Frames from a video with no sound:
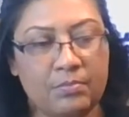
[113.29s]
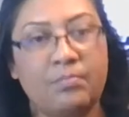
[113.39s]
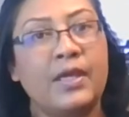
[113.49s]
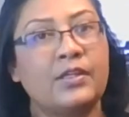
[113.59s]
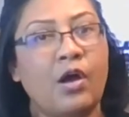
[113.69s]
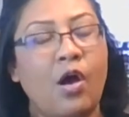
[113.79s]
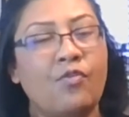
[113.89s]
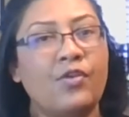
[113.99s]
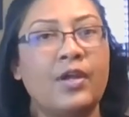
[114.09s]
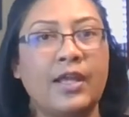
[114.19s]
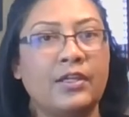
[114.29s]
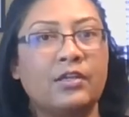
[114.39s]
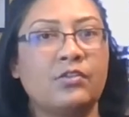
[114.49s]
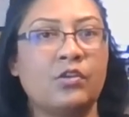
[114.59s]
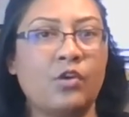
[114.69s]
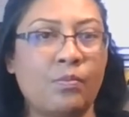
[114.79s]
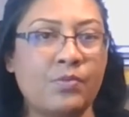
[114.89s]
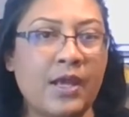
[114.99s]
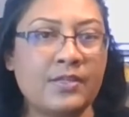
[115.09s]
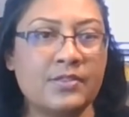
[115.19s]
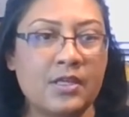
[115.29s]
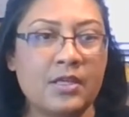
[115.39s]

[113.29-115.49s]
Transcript: make the offer and get you the top price.